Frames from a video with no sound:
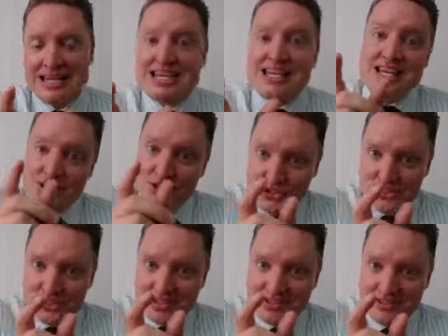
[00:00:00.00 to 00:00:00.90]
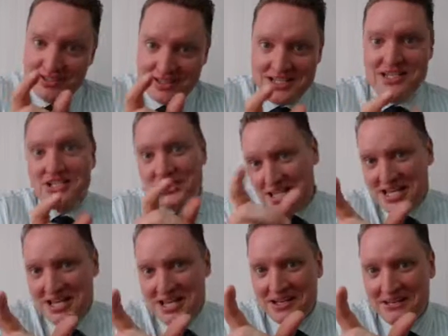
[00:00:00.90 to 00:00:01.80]
ease,
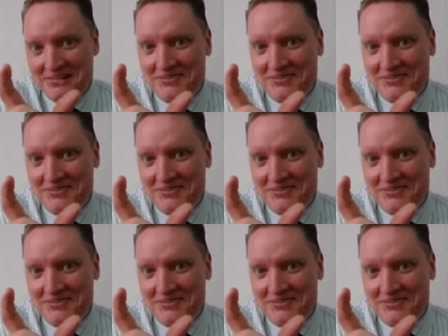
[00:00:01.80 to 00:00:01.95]
easy.